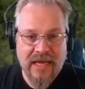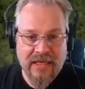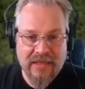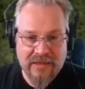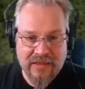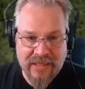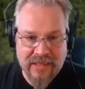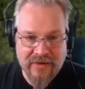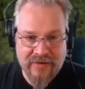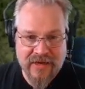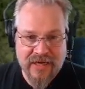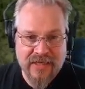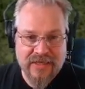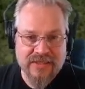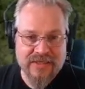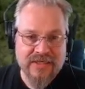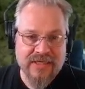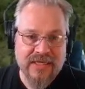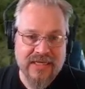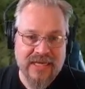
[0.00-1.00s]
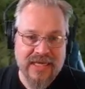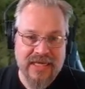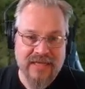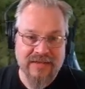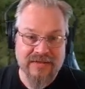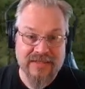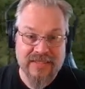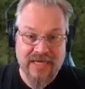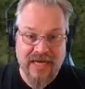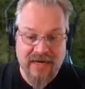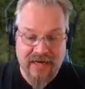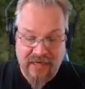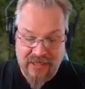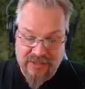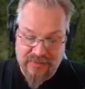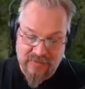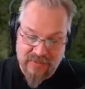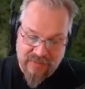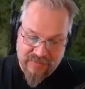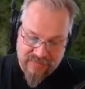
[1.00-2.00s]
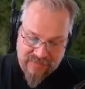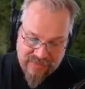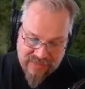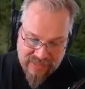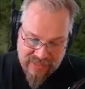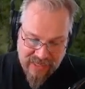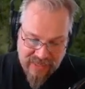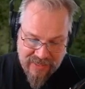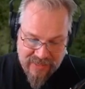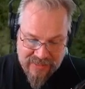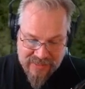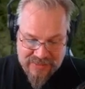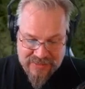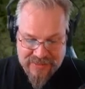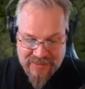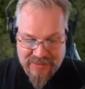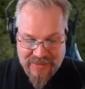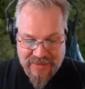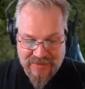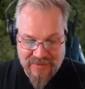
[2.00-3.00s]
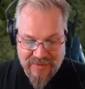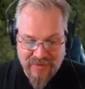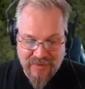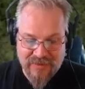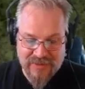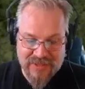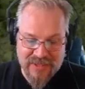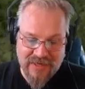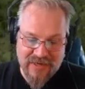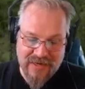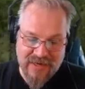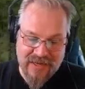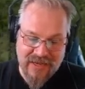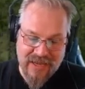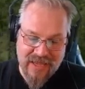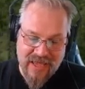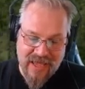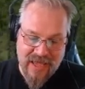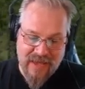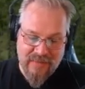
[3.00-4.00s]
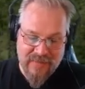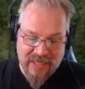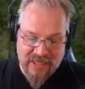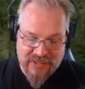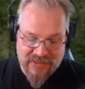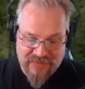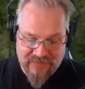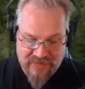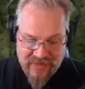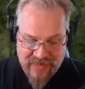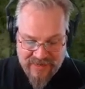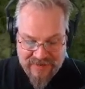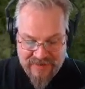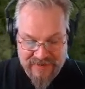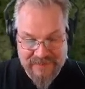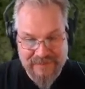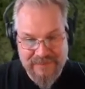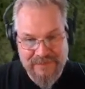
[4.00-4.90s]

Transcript: Lyrics, kill Darax. Well, Darax in their own tongue means fighter.